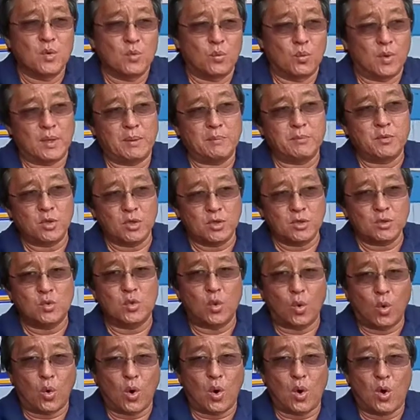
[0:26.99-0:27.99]
What I'm going to
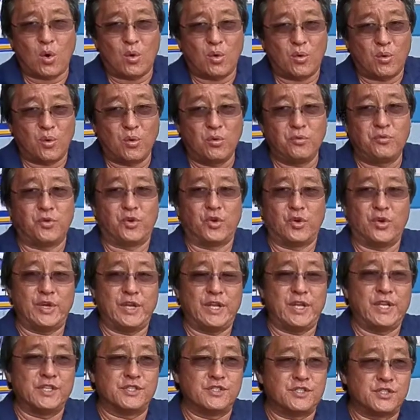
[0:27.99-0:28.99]
go over
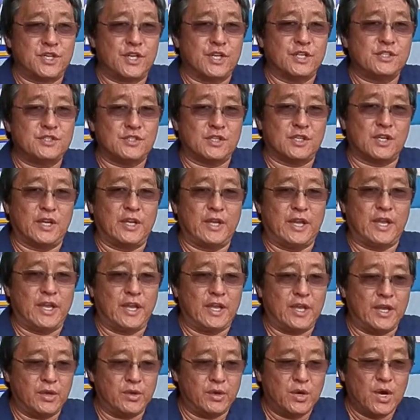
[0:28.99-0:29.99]
is just
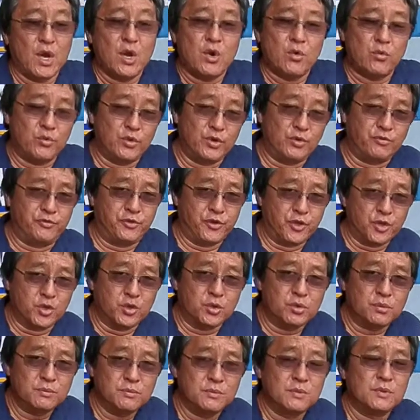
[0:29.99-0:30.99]
a review,
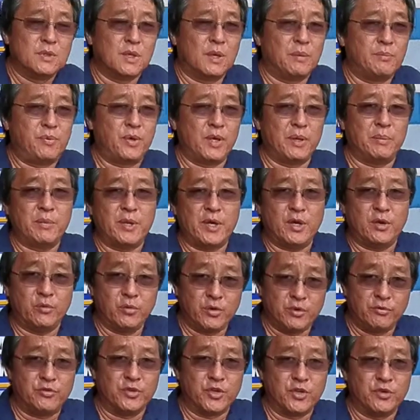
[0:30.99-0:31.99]
a preliminary
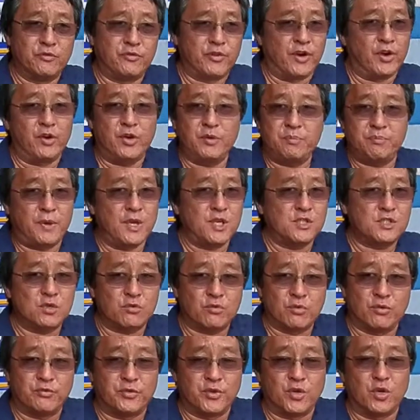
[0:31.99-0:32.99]
review, very basic
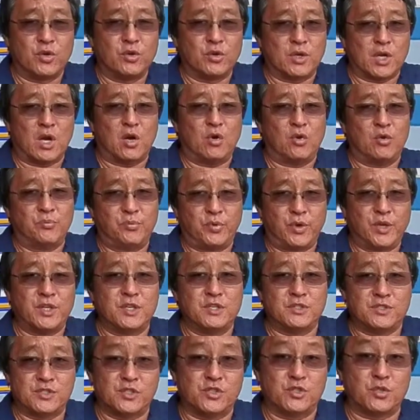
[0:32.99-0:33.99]
review on how a
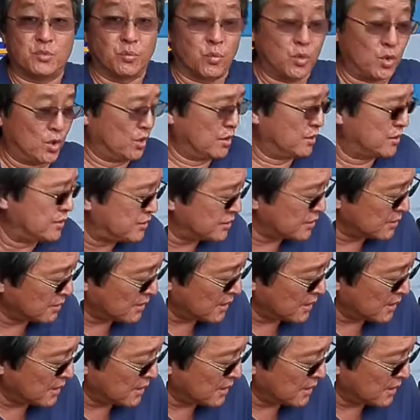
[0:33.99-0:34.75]
braking system works.